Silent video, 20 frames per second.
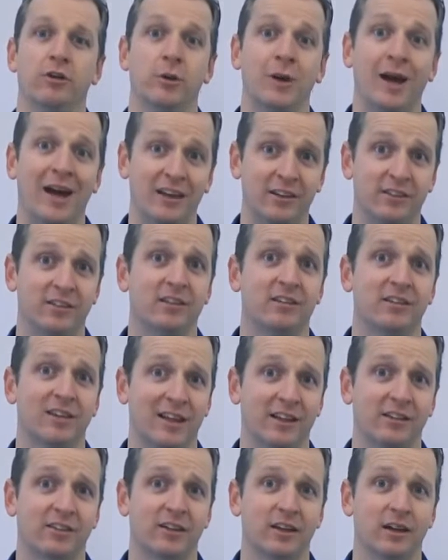who has
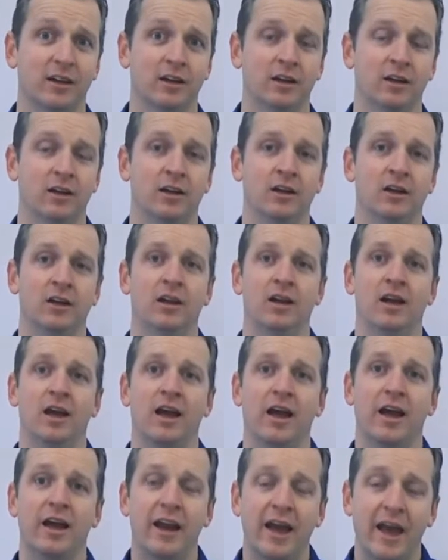dyslexia
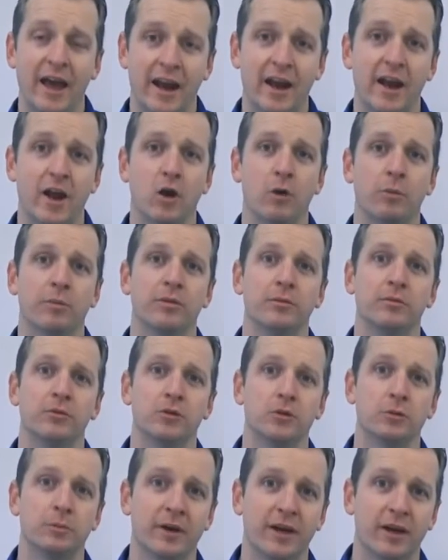and how to help them
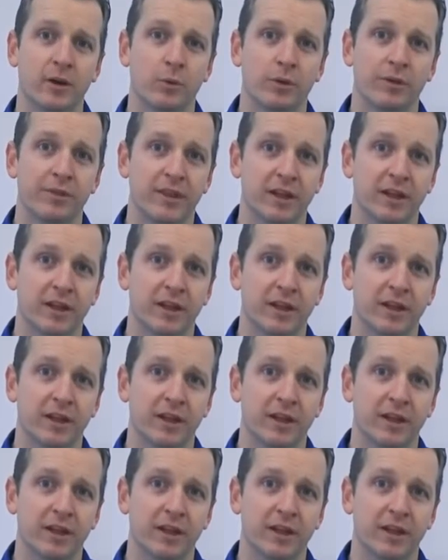do better with